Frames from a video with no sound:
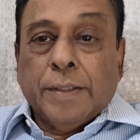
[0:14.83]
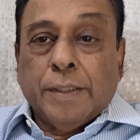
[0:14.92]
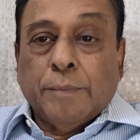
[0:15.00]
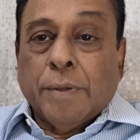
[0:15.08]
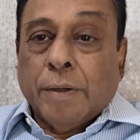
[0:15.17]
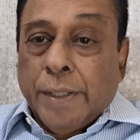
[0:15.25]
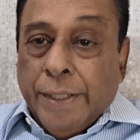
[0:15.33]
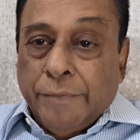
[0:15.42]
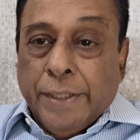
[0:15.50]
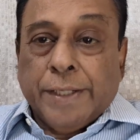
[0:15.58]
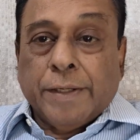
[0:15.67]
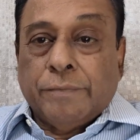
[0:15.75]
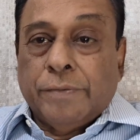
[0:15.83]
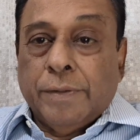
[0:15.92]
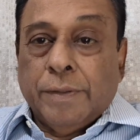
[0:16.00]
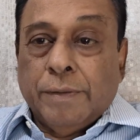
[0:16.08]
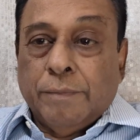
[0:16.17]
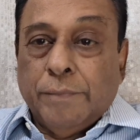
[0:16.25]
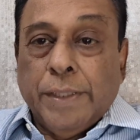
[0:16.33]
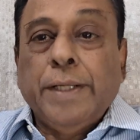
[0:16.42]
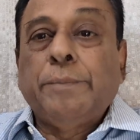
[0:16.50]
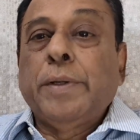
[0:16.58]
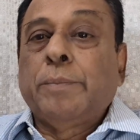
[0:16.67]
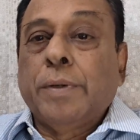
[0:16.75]
the body weight of many
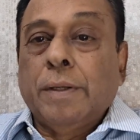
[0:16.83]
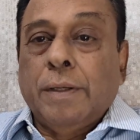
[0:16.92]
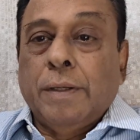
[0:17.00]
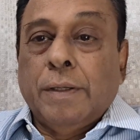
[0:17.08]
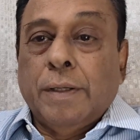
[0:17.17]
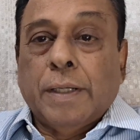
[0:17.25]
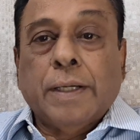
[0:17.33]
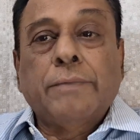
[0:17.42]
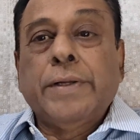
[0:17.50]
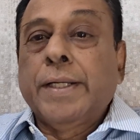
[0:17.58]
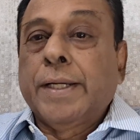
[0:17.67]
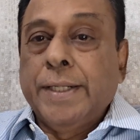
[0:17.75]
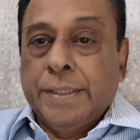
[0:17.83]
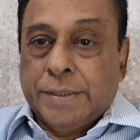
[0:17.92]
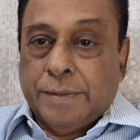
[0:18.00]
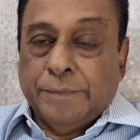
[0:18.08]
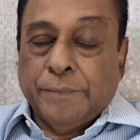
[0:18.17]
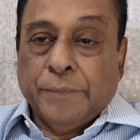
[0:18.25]
people have increased,